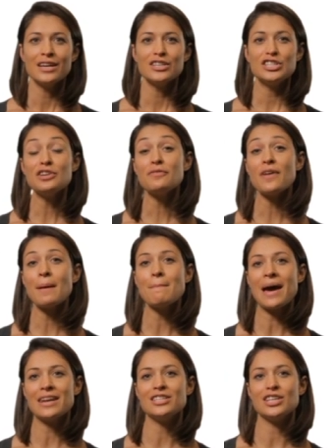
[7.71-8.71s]
Do you find
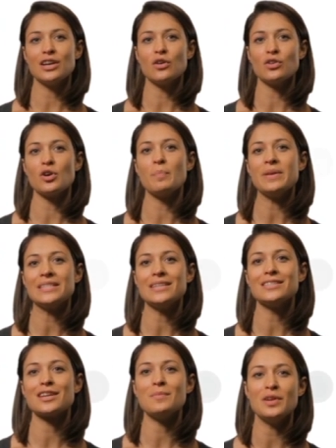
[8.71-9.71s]
managing all your
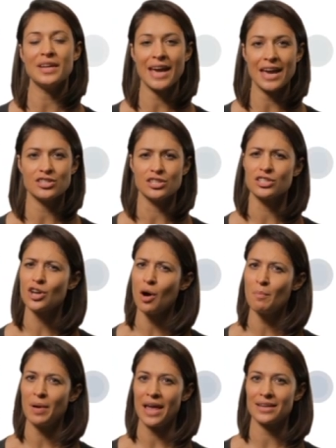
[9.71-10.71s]
business communications
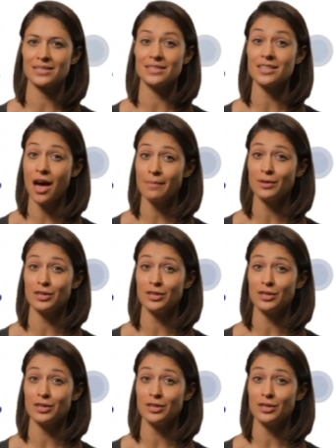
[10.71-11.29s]
complex and time